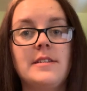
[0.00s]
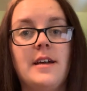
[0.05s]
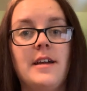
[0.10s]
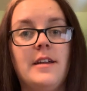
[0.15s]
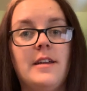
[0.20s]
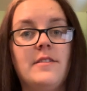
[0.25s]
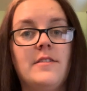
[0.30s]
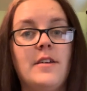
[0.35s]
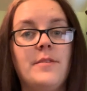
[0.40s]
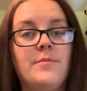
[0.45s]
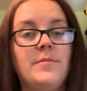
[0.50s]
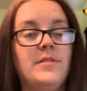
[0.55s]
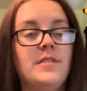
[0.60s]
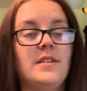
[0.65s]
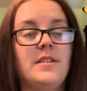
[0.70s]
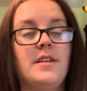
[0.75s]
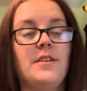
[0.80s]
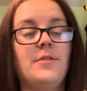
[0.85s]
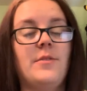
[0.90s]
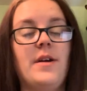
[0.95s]
I
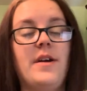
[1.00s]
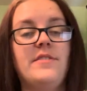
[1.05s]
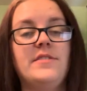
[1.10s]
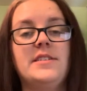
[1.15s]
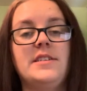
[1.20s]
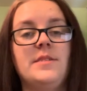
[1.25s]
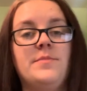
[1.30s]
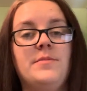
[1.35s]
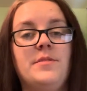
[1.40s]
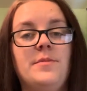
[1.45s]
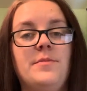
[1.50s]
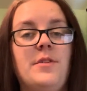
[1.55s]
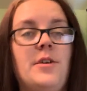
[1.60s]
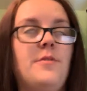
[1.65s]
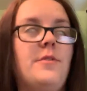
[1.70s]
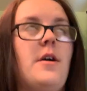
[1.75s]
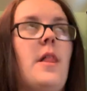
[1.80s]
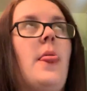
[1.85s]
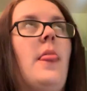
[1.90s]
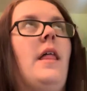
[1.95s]
don't have a symptom.
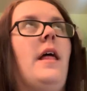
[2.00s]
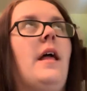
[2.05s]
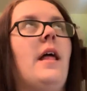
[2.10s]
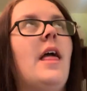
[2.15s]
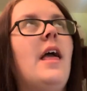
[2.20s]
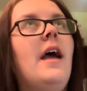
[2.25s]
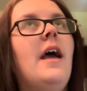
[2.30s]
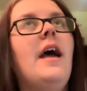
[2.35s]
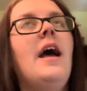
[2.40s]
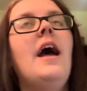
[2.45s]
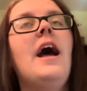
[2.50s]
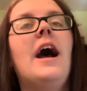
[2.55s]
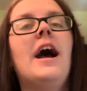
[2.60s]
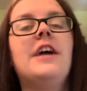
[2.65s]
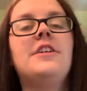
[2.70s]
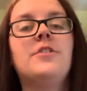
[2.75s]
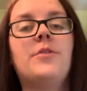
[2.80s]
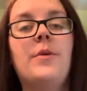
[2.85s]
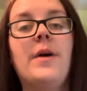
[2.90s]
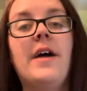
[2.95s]

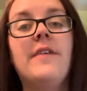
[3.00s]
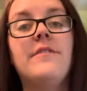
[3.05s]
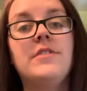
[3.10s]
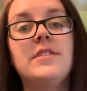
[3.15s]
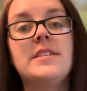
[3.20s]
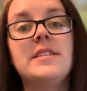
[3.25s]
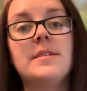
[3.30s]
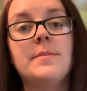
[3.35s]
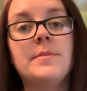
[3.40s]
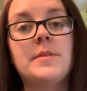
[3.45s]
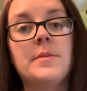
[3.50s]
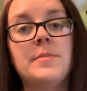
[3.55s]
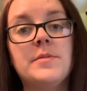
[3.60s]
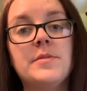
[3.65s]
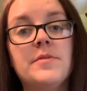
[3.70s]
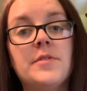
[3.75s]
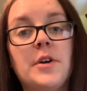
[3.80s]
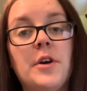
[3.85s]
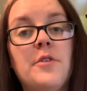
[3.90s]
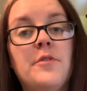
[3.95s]
I don't have the
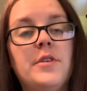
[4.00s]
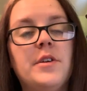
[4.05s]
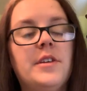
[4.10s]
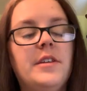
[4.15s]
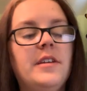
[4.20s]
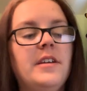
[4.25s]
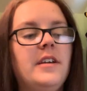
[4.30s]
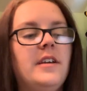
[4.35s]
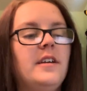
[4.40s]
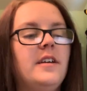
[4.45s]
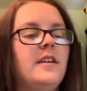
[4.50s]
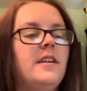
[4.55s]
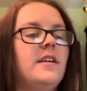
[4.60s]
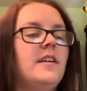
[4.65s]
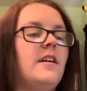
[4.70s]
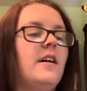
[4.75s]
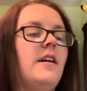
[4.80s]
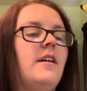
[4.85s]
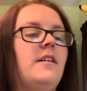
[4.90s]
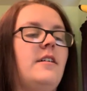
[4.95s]
symptoms of COVID.
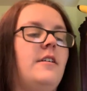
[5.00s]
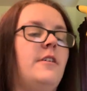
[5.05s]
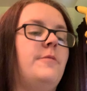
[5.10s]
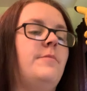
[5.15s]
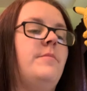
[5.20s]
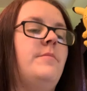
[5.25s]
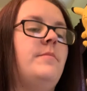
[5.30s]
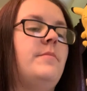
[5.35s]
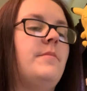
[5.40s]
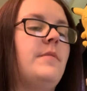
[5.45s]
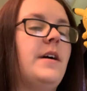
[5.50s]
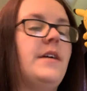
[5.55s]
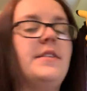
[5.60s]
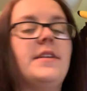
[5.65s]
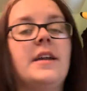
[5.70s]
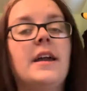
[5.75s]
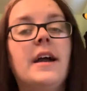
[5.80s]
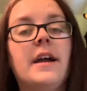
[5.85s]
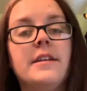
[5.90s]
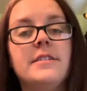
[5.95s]
I
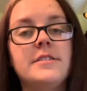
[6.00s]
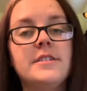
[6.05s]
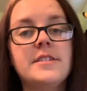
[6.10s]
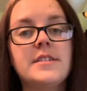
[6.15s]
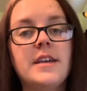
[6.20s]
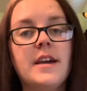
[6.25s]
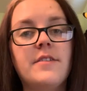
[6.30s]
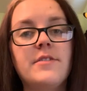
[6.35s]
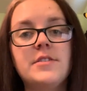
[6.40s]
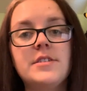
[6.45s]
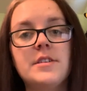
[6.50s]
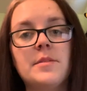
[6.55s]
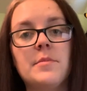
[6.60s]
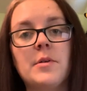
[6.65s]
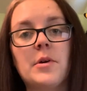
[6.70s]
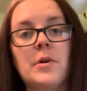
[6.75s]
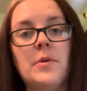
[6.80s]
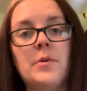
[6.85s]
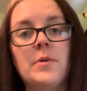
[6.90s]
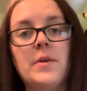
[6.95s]
think I just have a
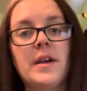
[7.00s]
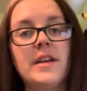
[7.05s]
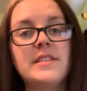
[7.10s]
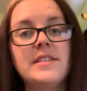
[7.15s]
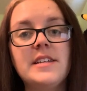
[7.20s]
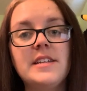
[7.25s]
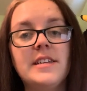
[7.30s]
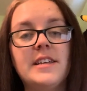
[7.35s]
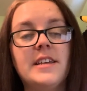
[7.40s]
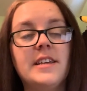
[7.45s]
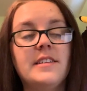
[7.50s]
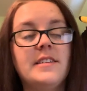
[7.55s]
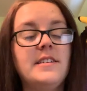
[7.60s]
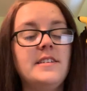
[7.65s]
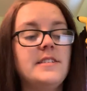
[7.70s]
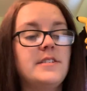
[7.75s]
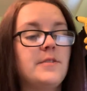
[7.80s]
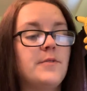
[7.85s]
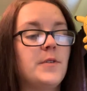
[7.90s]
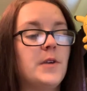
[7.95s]
summer cold. I tend to get
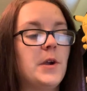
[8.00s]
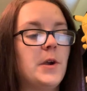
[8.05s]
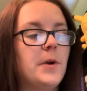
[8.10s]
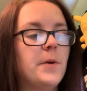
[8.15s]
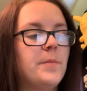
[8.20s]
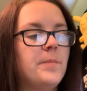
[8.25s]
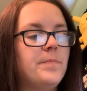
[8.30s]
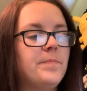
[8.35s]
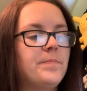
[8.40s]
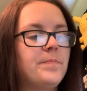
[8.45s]
these every year.